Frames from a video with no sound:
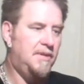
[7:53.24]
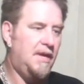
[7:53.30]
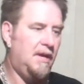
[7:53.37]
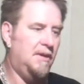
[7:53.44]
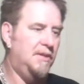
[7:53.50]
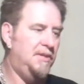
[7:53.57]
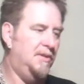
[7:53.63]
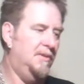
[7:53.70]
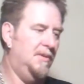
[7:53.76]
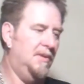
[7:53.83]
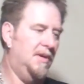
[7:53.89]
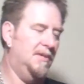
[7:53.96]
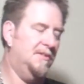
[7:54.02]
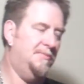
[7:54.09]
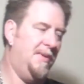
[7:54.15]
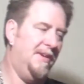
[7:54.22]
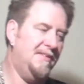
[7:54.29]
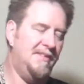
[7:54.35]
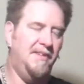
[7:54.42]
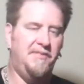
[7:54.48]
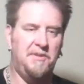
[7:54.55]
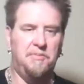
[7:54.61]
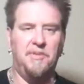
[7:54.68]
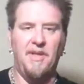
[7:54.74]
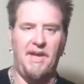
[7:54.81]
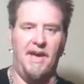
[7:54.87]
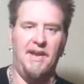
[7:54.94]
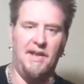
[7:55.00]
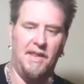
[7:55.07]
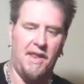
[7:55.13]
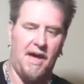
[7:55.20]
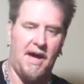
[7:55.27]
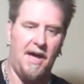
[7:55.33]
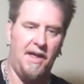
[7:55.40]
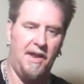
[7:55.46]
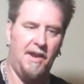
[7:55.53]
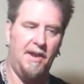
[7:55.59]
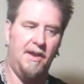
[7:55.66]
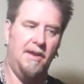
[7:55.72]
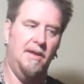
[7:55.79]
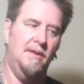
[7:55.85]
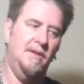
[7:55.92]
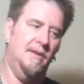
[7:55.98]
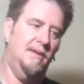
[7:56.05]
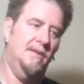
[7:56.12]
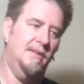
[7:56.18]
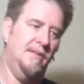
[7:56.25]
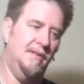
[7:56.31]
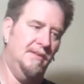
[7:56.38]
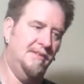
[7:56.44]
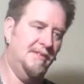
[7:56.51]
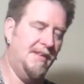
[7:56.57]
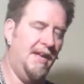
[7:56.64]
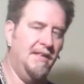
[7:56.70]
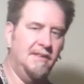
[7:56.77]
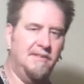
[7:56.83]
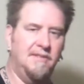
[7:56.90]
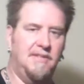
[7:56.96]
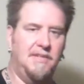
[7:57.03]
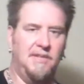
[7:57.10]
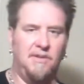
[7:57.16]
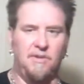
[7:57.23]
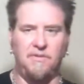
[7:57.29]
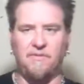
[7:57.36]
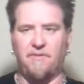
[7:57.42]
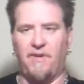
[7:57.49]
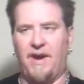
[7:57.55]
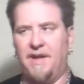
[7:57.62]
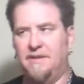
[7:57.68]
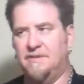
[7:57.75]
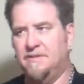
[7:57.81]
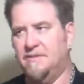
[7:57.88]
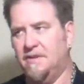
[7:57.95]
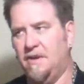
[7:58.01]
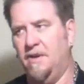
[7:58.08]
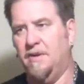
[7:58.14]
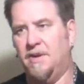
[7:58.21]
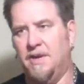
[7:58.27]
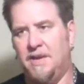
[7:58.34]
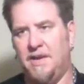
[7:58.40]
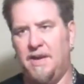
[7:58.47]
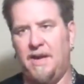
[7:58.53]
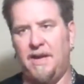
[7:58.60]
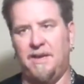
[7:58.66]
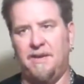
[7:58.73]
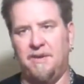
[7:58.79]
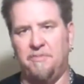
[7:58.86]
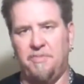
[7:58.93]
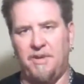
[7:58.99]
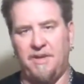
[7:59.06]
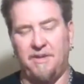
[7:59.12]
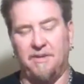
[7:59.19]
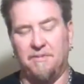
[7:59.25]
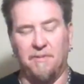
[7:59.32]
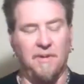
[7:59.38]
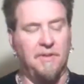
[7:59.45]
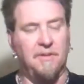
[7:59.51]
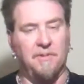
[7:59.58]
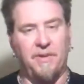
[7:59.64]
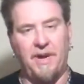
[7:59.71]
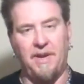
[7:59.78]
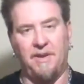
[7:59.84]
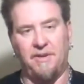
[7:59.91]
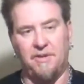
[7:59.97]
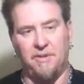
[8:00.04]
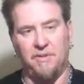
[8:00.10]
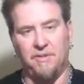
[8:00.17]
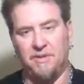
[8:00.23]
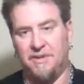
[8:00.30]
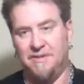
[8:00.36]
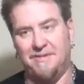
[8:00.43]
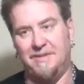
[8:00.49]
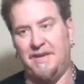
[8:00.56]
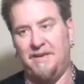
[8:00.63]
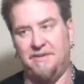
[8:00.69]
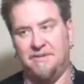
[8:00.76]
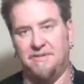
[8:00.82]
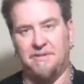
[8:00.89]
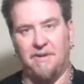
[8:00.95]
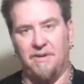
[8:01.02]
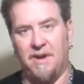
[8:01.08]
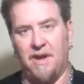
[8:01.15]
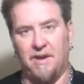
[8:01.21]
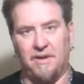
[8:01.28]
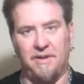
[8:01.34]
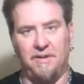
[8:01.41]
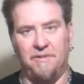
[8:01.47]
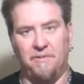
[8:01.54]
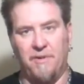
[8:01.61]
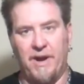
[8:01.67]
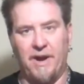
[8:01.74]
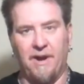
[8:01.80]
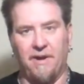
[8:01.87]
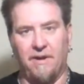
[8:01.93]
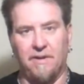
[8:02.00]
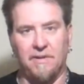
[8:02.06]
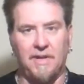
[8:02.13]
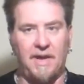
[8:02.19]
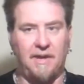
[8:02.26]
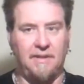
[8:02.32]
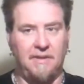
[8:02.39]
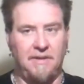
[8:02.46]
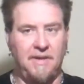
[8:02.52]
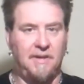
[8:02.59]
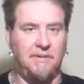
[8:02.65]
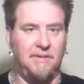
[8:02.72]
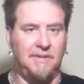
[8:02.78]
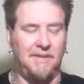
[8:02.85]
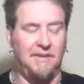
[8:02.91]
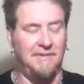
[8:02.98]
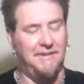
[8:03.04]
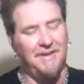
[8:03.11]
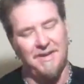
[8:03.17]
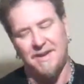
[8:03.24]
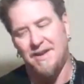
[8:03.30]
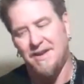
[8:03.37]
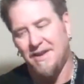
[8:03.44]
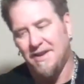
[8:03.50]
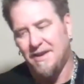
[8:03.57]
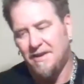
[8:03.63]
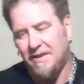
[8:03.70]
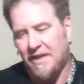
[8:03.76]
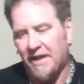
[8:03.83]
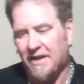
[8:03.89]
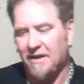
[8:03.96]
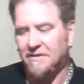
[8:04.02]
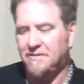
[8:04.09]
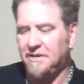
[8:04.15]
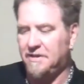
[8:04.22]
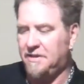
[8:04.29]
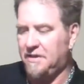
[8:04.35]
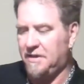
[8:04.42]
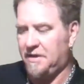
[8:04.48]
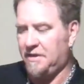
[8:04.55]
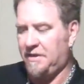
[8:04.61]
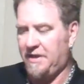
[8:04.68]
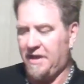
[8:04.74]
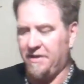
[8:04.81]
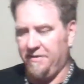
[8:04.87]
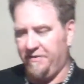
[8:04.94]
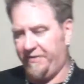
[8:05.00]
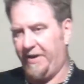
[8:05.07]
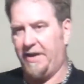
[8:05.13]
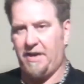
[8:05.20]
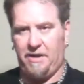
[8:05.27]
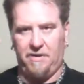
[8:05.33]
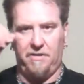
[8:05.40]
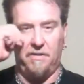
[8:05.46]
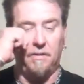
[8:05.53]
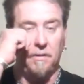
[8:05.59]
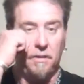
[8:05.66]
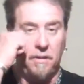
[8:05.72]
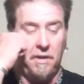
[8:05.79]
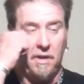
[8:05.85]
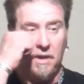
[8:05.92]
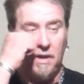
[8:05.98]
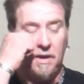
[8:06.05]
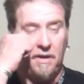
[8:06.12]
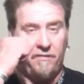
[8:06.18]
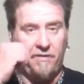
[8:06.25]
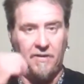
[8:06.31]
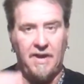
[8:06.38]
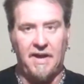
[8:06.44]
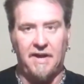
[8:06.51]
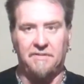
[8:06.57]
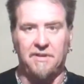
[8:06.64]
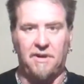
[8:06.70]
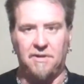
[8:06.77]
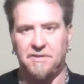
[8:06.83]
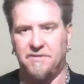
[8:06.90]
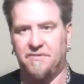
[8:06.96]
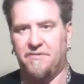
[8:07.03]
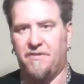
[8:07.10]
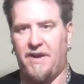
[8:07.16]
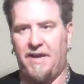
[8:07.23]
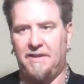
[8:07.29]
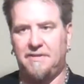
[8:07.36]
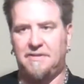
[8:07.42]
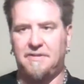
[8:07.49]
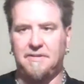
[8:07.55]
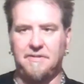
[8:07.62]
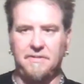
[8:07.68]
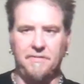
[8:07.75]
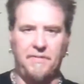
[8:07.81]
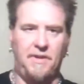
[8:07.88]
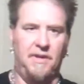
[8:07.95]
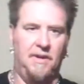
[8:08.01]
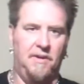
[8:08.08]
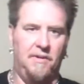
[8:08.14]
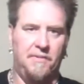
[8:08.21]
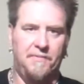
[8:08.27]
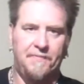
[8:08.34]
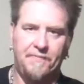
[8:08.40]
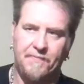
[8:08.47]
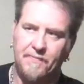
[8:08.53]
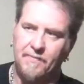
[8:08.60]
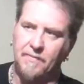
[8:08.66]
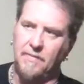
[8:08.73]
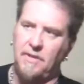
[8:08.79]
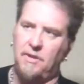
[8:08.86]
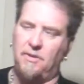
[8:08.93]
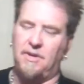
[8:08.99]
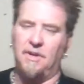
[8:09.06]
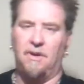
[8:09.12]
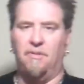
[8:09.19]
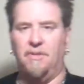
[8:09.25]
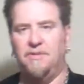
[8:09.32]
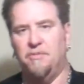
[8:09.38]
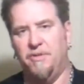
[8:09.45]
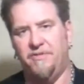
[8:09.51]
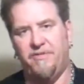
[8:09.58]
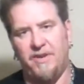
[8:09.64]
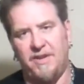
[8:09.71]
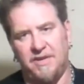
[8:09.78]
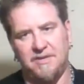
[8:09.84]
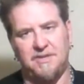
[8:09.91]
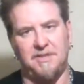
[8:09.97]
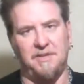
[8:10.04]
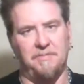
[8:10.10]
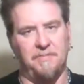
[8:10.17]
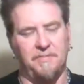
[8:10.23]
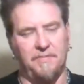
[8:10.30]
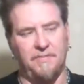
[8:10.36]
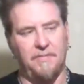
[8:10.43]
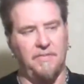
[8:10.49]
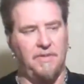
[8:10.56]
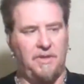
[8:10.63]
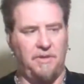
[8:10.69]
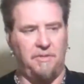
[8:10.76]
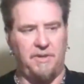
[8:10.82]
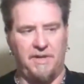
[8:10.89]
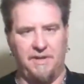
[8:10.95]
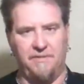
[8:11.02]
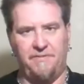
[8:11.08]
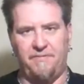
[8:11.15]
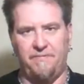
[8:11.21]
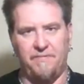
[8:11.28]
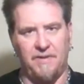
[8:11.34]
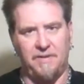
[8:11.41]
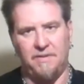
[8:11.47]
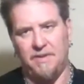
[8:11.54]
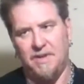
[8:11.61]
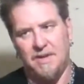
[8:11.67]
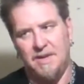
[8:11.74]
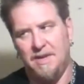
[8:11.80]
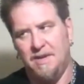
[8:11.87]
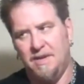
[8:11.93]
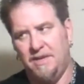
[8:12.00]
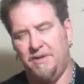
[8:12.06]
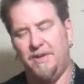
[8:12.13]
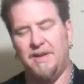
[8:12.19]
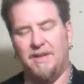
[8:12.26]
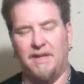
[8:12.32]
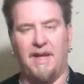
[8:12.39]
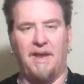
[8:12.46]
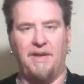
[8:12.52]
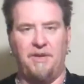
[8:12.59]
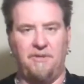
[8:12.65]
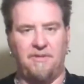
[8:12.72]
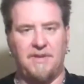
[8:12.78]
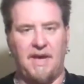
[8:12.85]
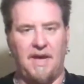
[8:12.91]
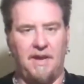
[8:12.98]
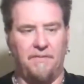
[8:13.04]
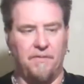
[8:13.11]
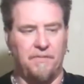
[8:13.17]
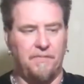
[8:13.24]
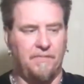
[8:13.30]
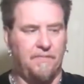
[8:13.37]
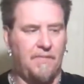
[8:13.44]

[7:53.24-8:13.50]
I'm telling you, especially if you play it a lot, the stainless steel frets are going to end up being worth their weight in gold, they just are not going to wear like the nickel does. Like I said in the other video, if you have larger frets, you know, you can always refinish them. You'll get a lot of use out of them.